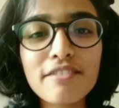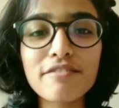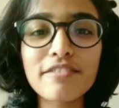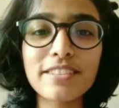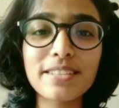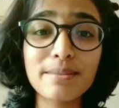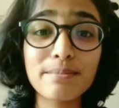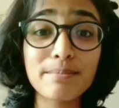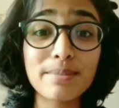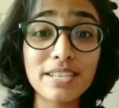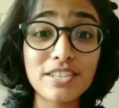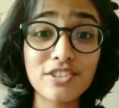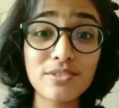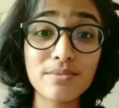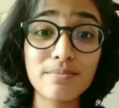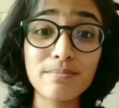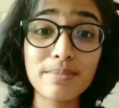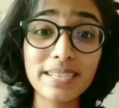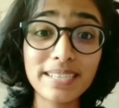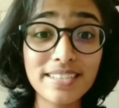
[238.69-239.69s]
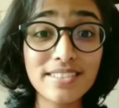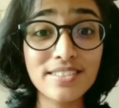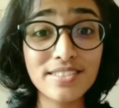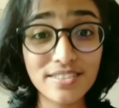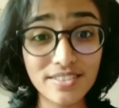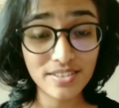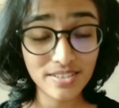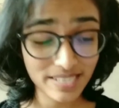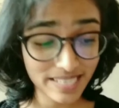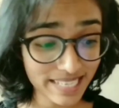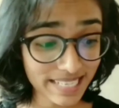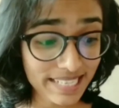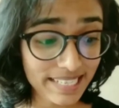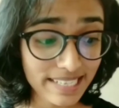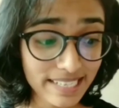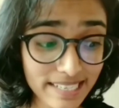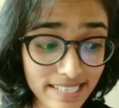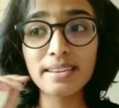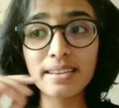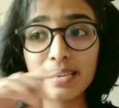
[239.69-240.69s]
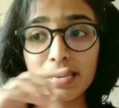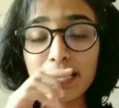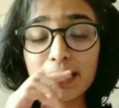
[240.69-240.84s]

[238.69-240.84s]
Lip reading: with a British descent.